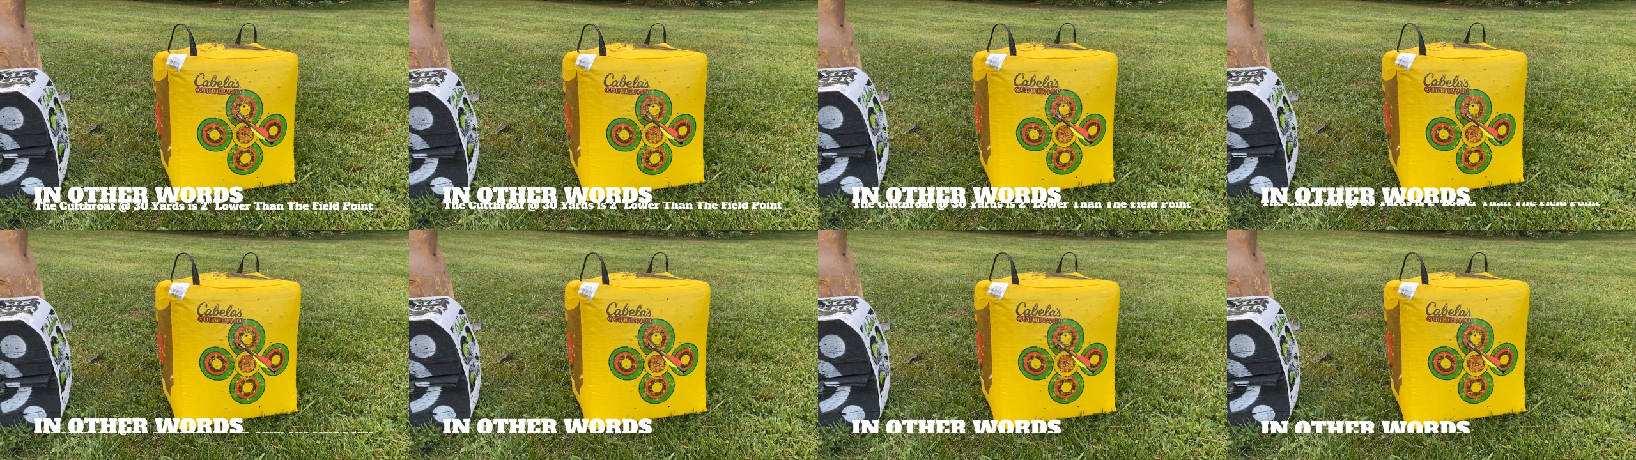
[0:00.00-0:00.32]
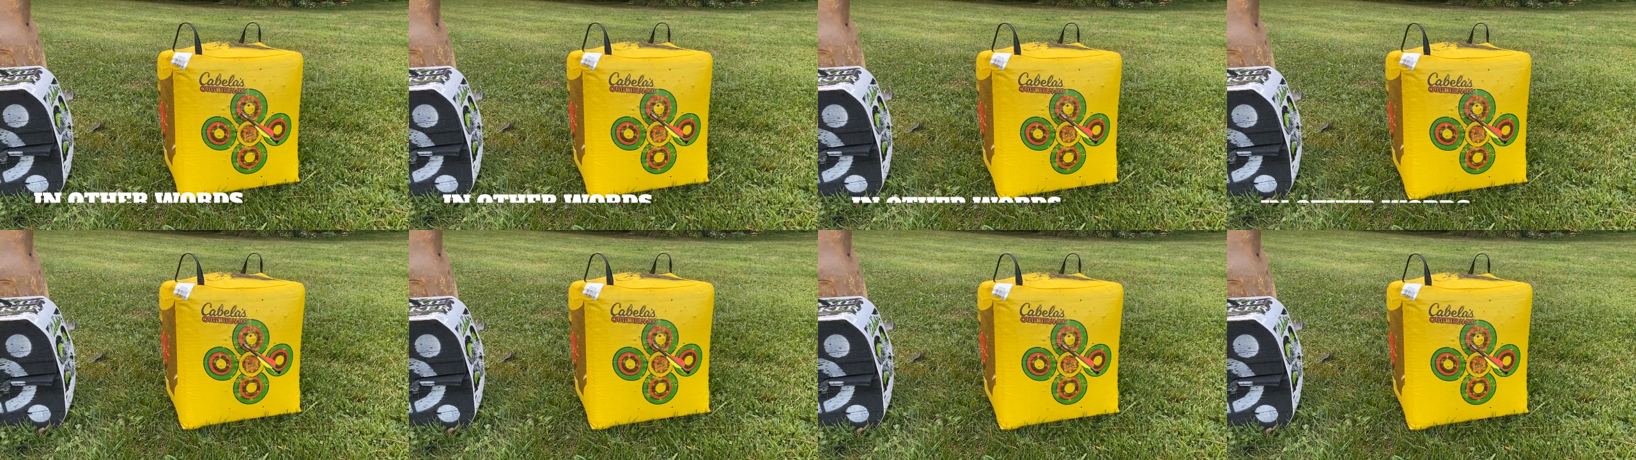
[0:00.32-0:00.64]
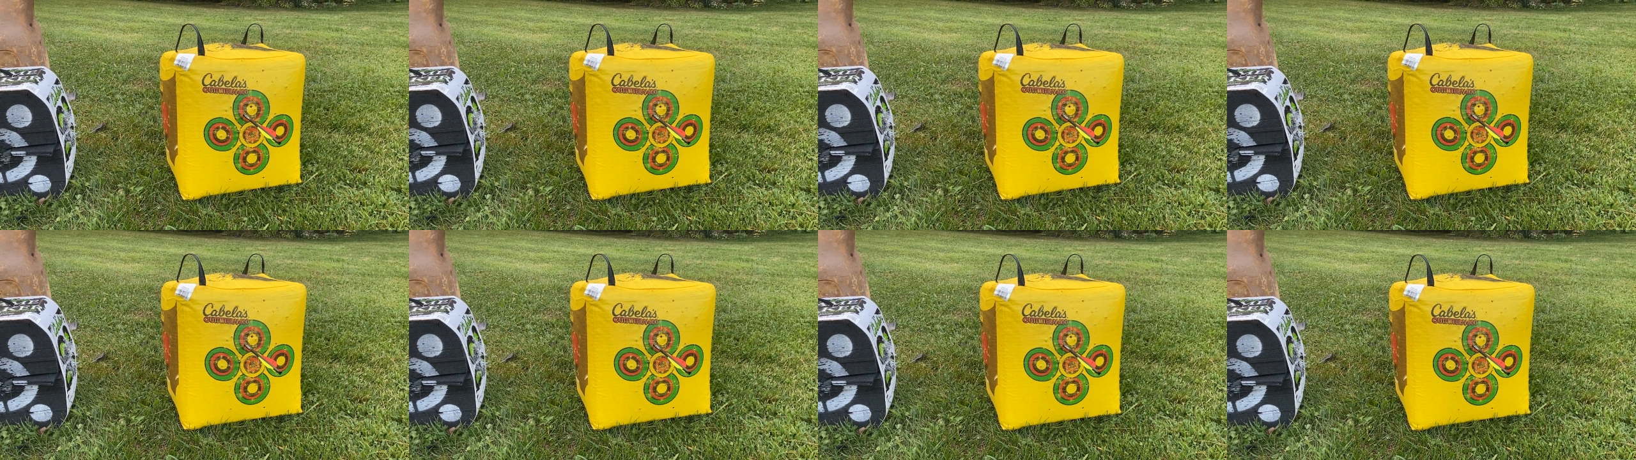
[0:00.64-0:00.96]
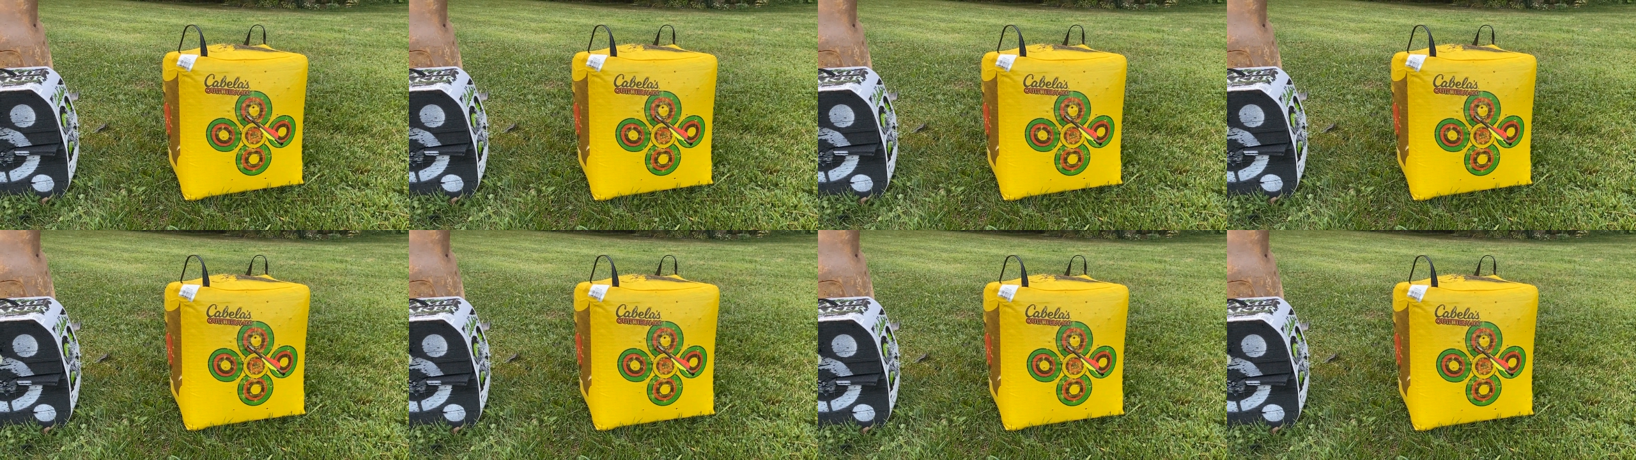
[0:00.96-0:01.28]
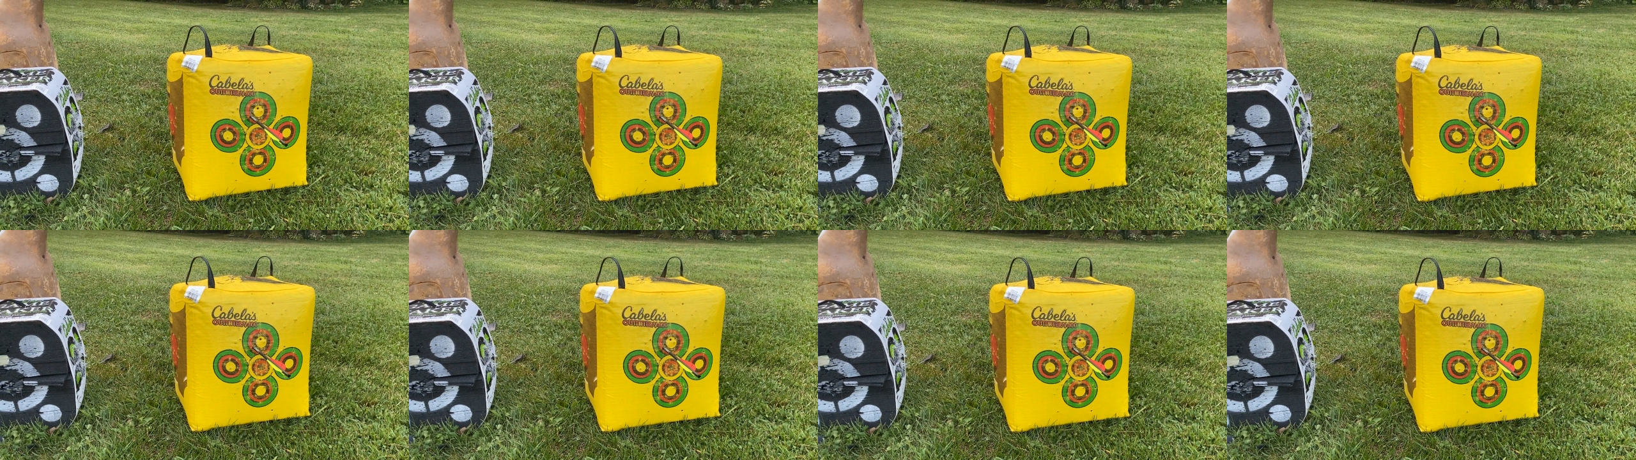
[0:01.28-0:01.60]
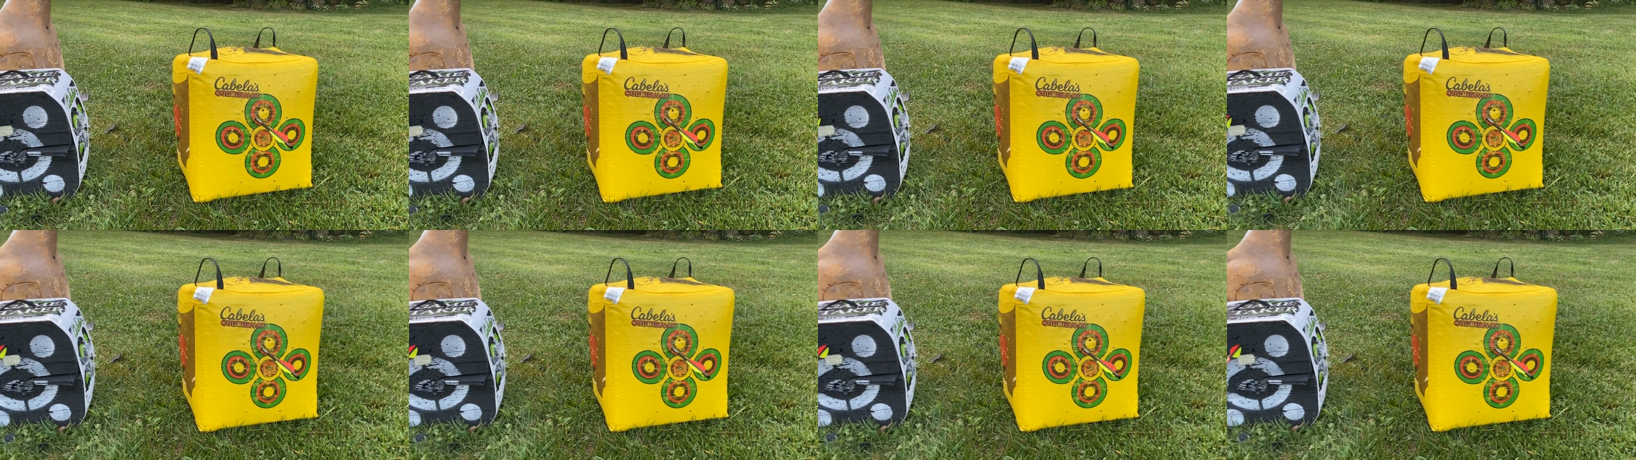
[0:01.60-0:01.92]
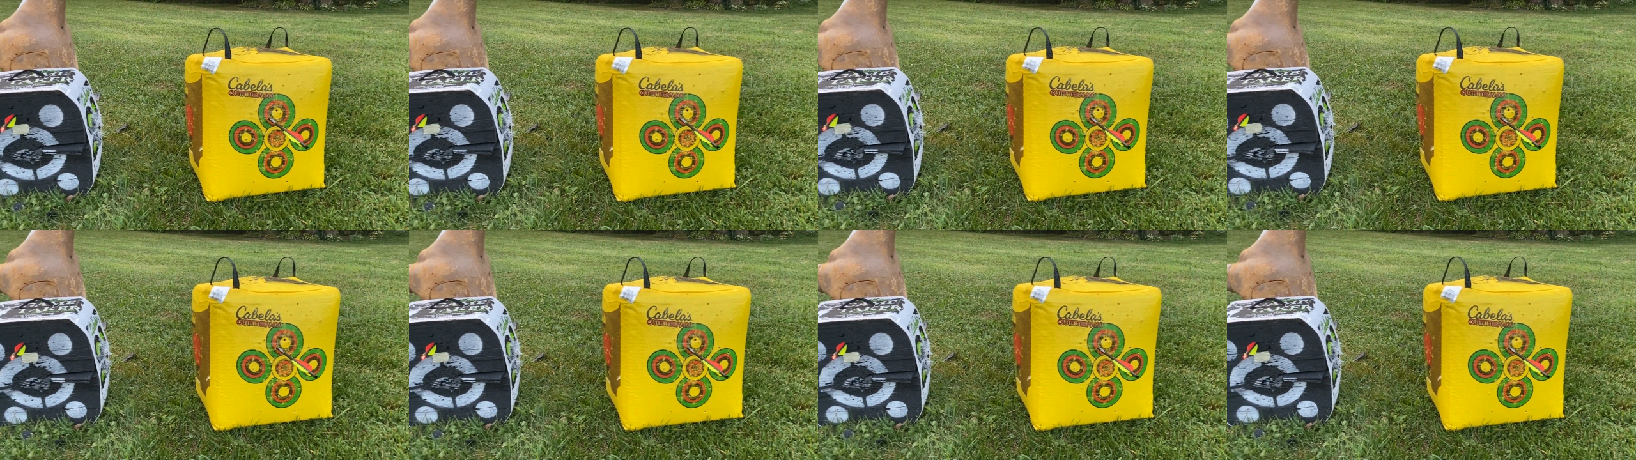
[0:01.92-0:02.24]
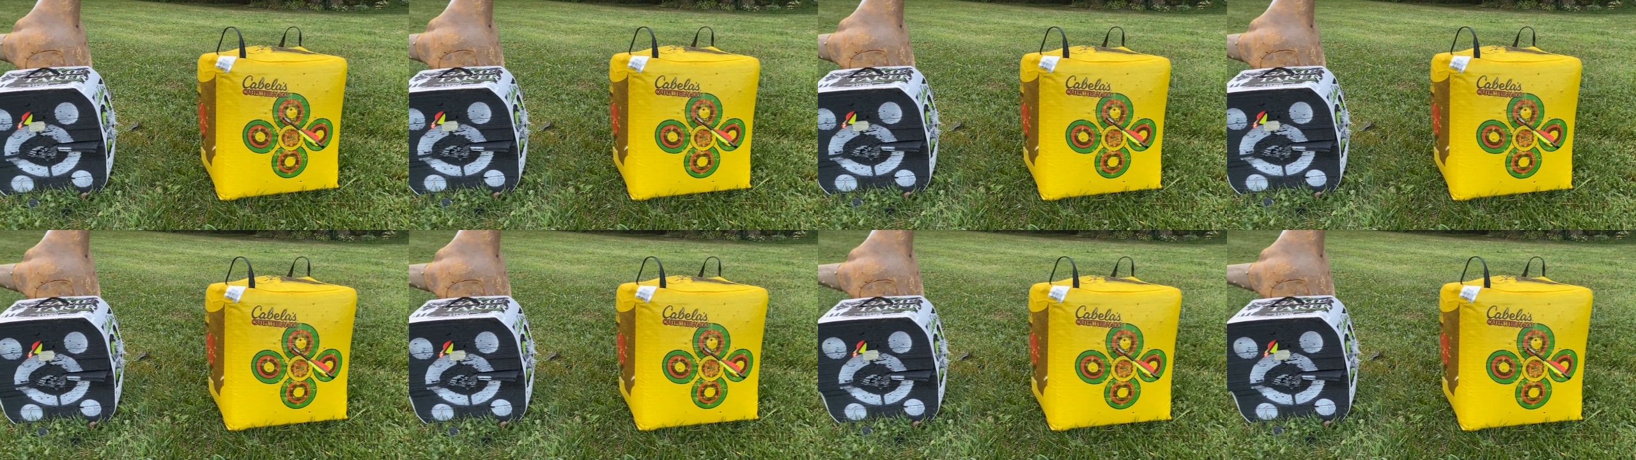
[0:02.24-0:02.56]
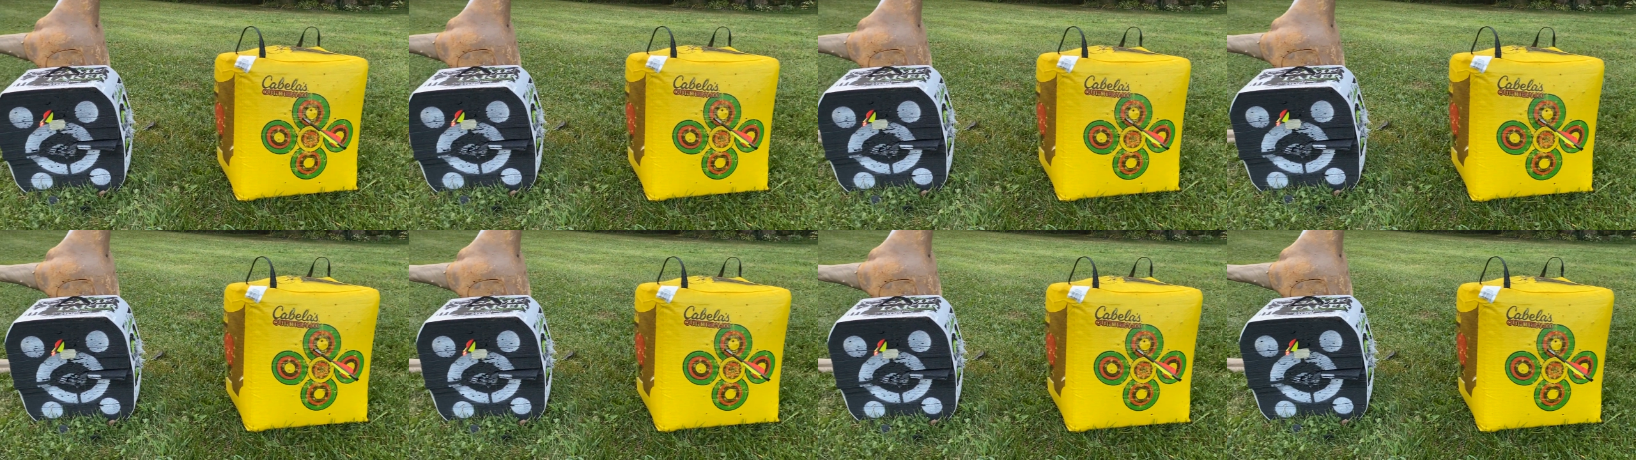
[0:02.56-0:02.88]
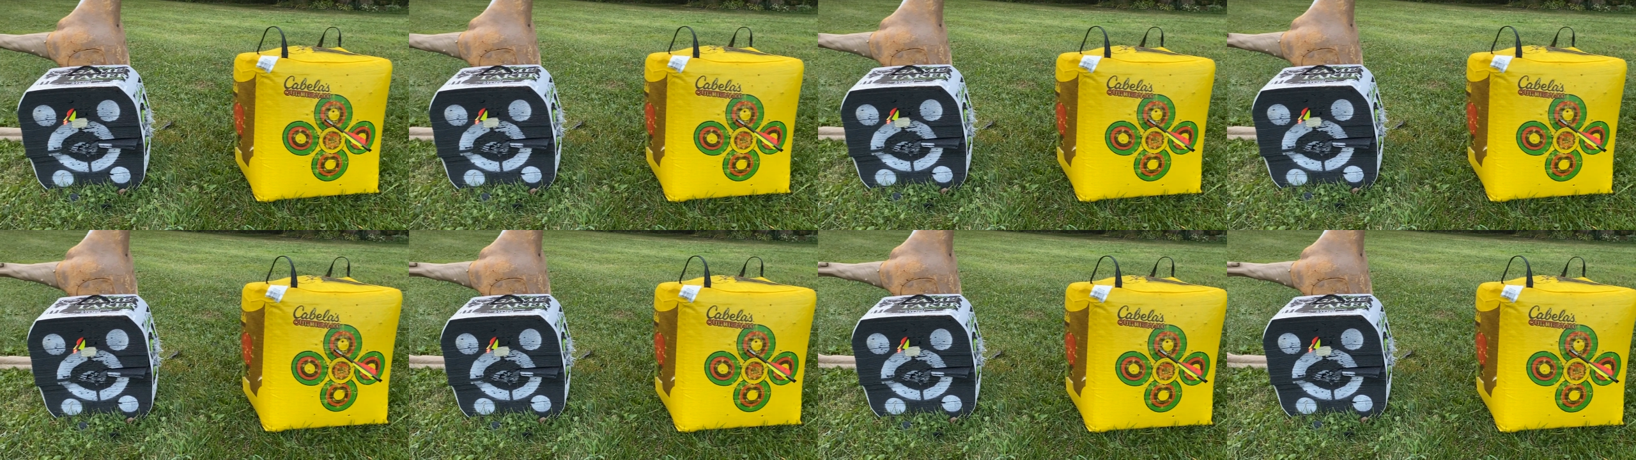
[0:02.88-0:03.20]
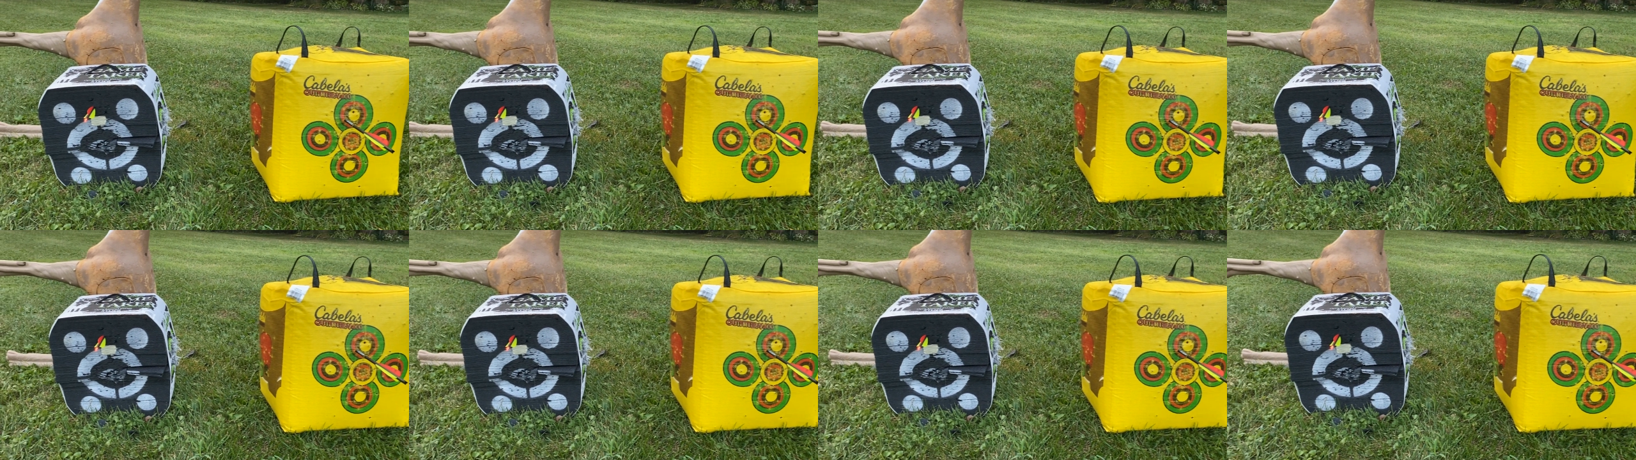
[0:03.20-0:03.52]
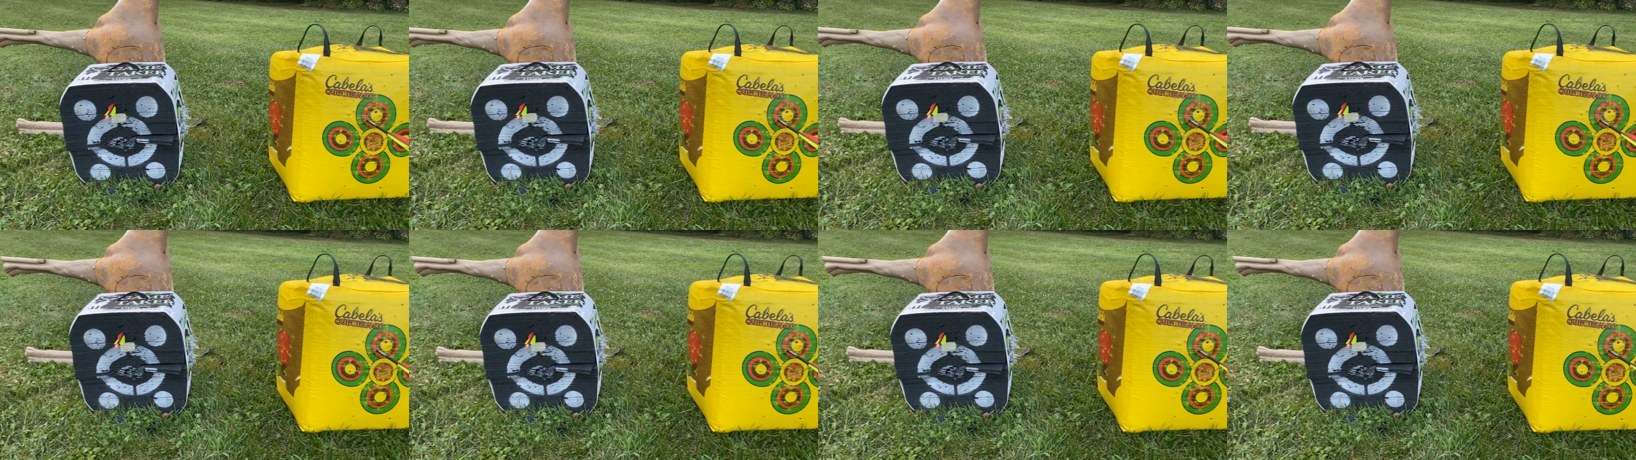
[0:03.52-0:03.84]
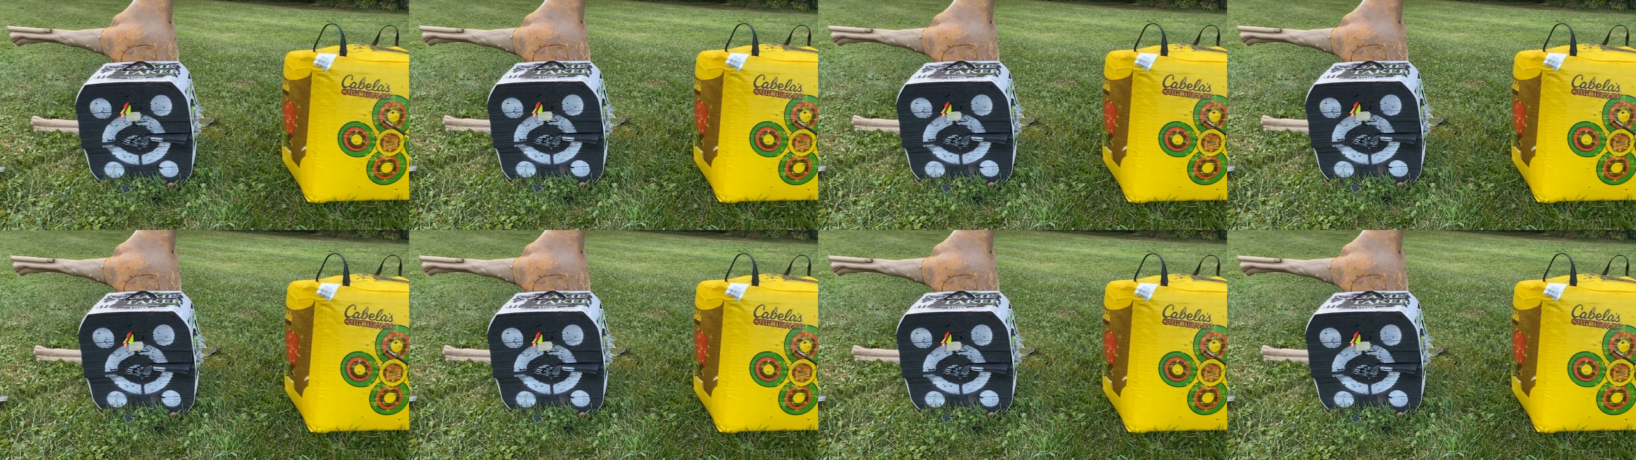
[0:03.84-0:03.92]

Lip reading: (no speaker visible)